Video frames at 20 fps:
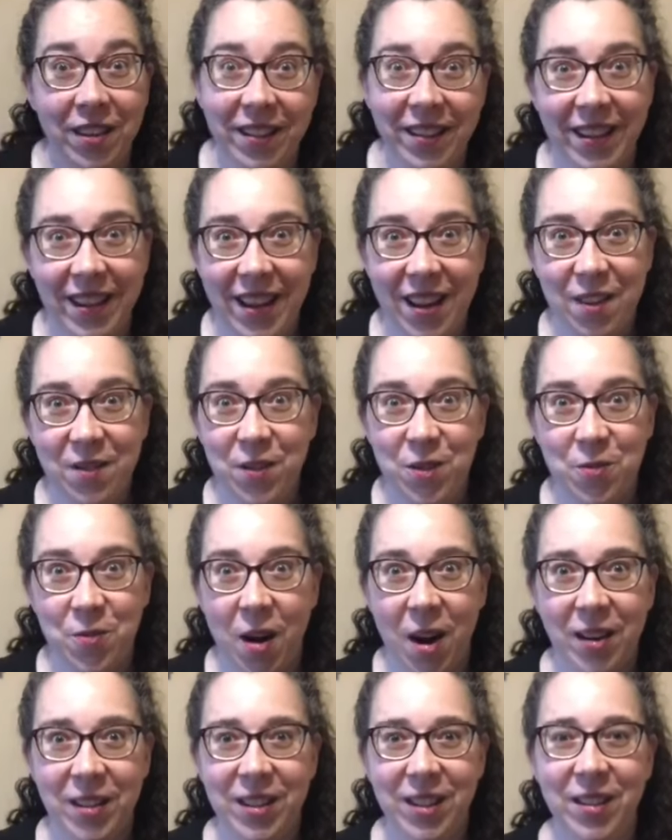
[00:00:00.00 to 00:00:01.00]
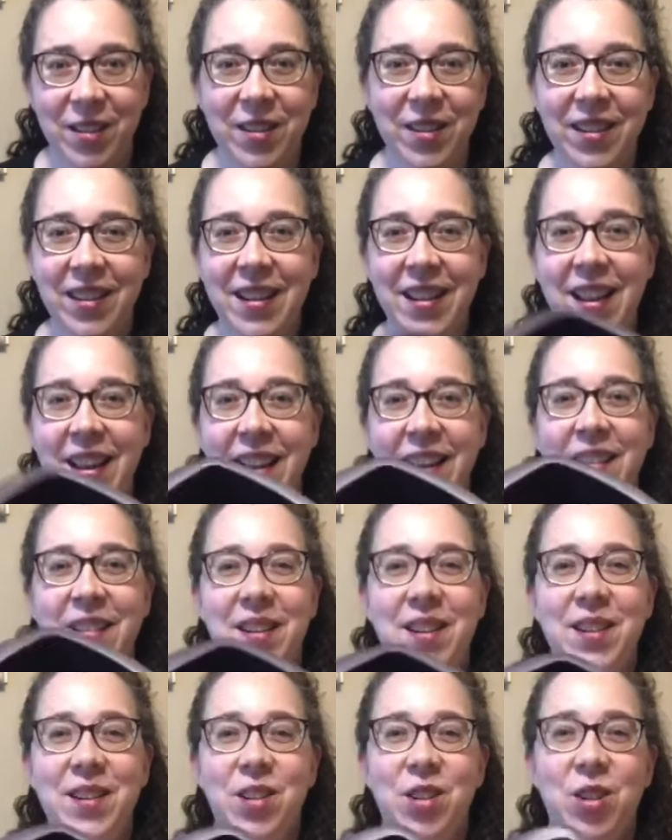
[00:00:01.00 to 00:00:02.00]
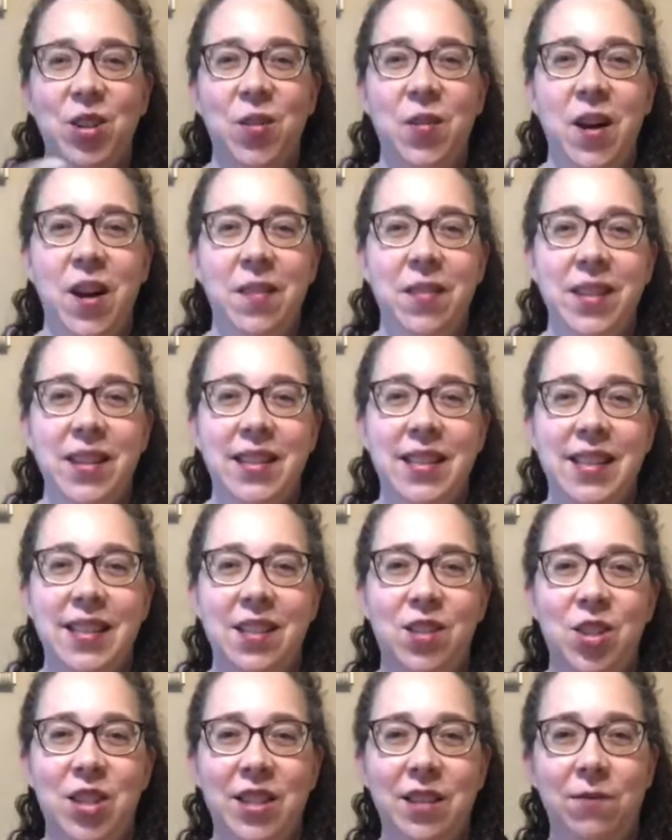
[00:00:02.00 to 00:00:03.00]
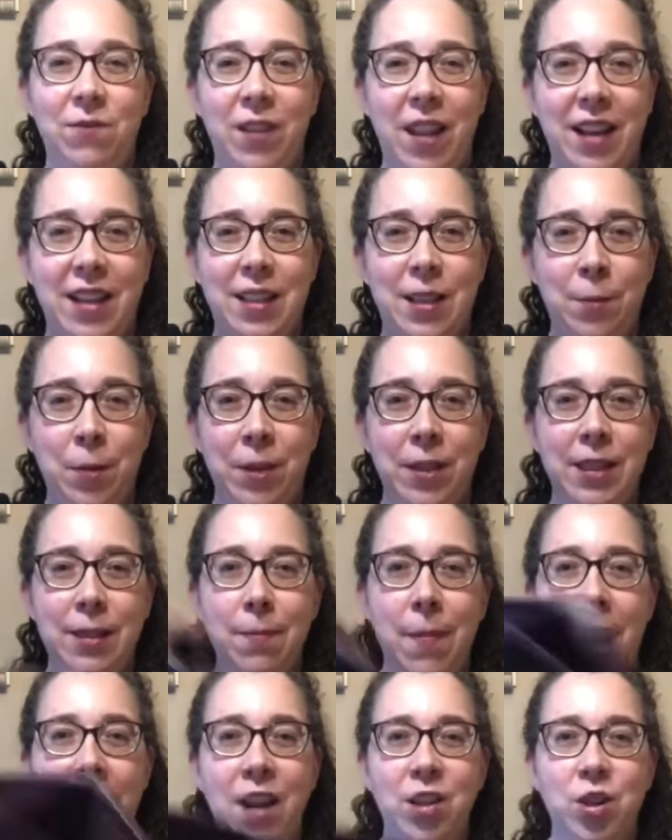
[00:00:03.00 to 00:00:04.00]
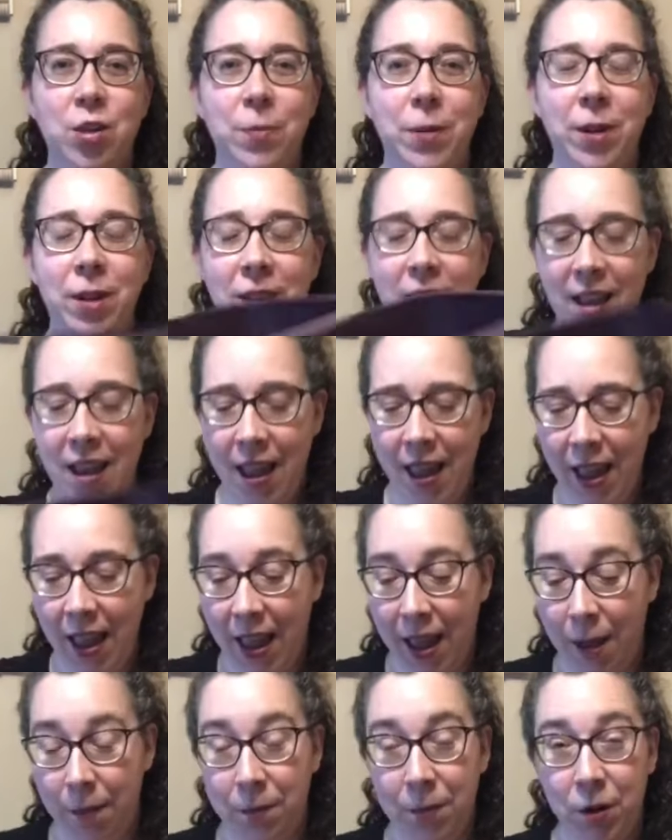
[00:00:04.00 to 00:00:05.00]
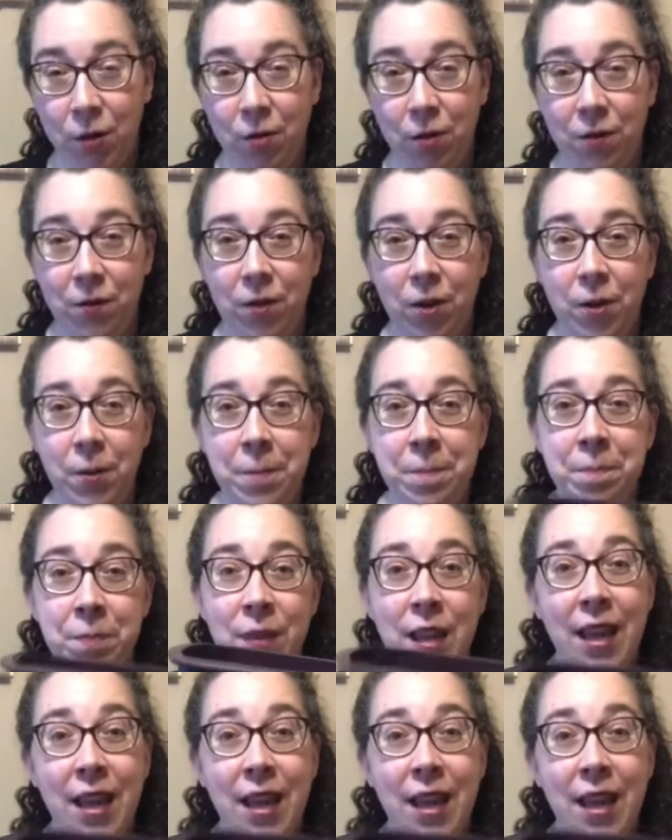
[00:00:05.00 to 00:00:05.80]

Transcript: if you want to. I'm going to show how this is just flexible, smashable, and beautiful.